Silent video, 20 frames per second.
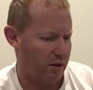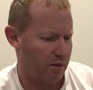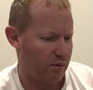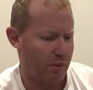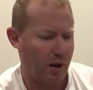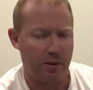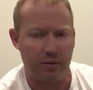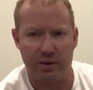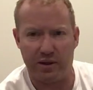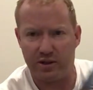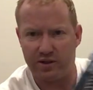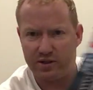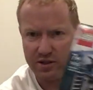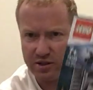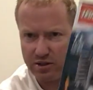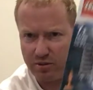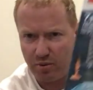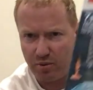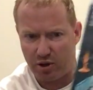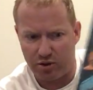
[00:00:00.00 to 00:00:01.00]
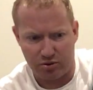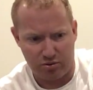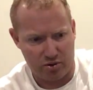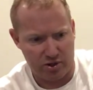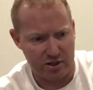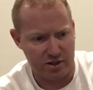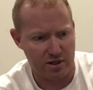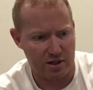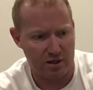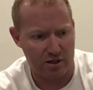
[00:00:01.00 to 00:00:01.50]
Maybe this is the most
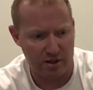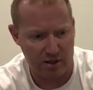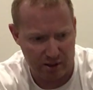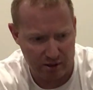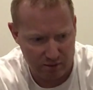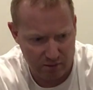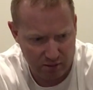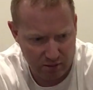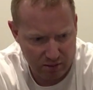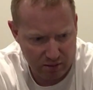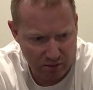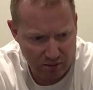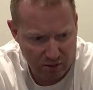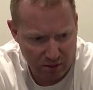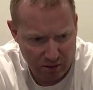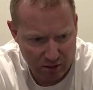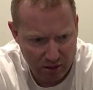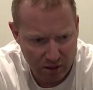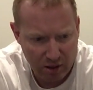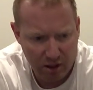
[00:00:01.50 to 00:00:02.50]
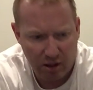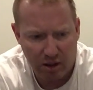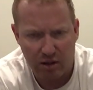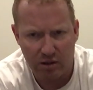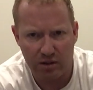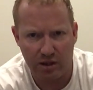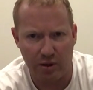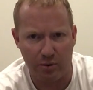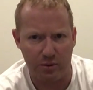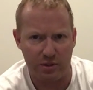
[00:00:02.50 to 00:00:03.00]
recent, and then
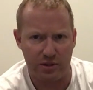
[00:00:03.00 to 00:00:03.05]
there